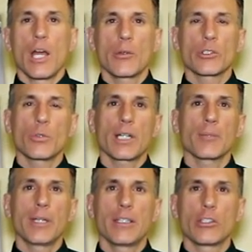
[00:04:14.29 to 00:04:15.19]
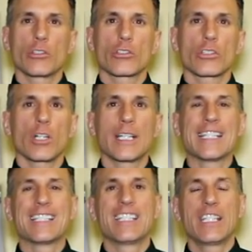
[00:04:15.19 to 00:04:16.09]
I always recommend that you
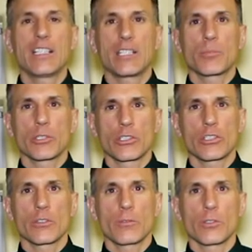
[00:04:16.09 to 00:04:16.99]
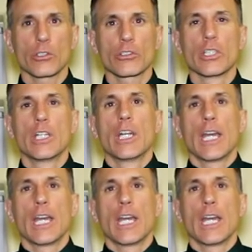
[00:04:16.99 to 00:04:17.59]
start in the kneeling position first